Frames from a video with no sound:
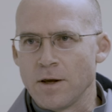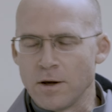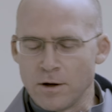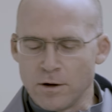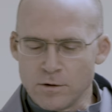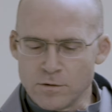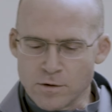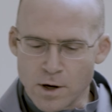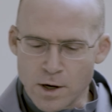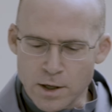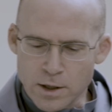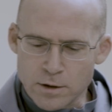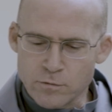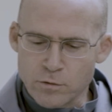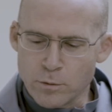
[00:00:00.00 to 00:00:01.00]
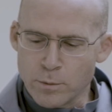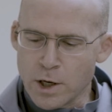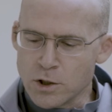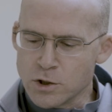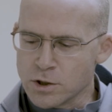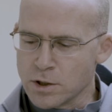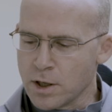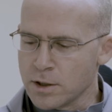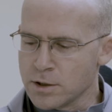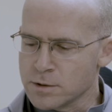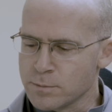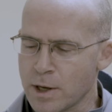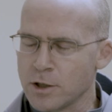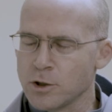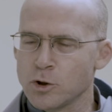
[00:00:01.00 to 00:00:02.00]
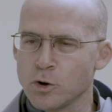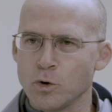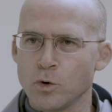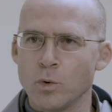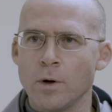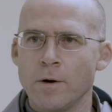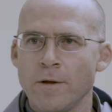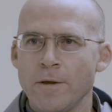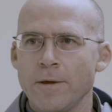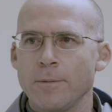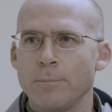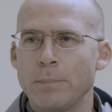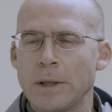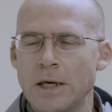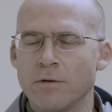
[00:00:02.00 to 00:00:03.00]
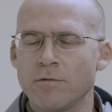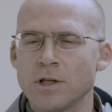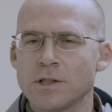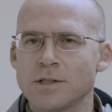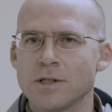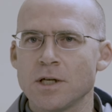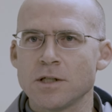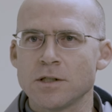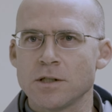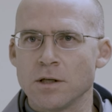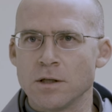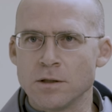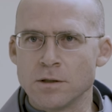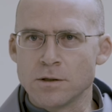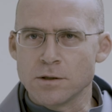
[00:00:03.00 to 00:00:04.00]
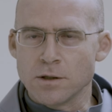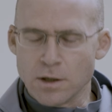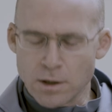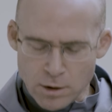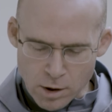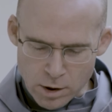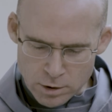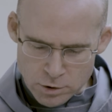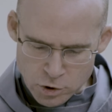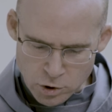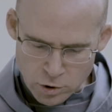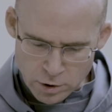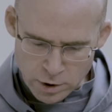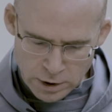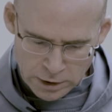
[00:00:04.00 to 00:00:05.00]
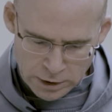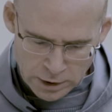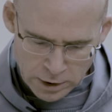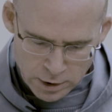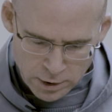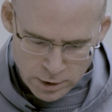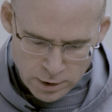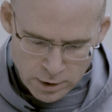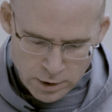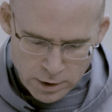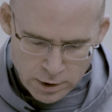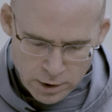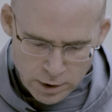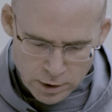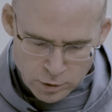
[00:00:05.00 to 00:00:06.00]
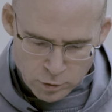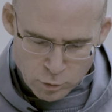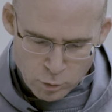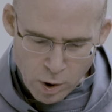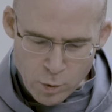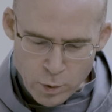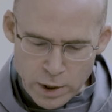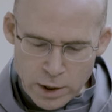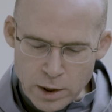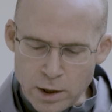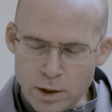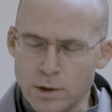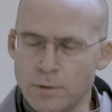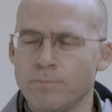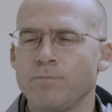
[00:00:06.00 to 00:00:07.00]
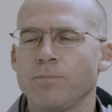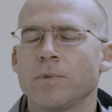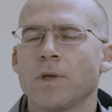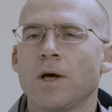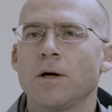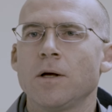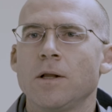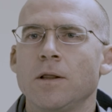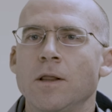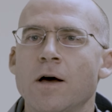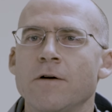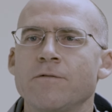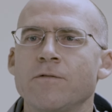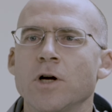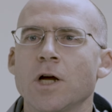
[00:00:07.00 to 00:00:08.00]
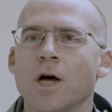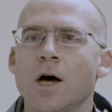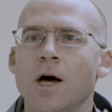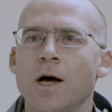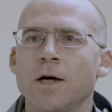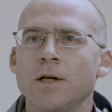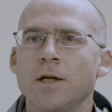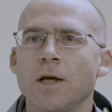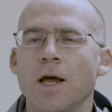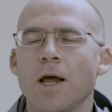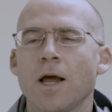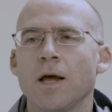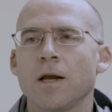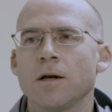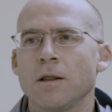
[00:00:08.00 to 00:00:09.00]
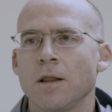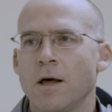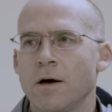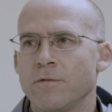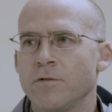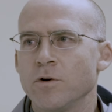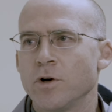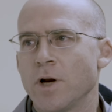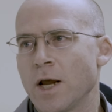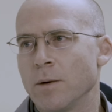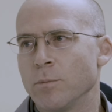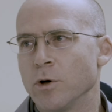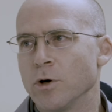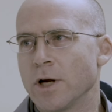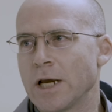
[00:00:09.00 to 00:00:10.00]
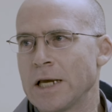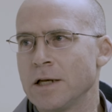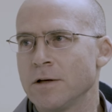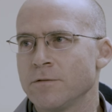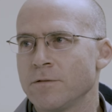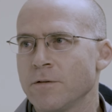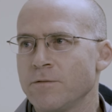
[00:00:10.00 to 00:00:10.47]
is uh, information that is meant to be of assistance in our journey in growing in love for God and love for neighbor, in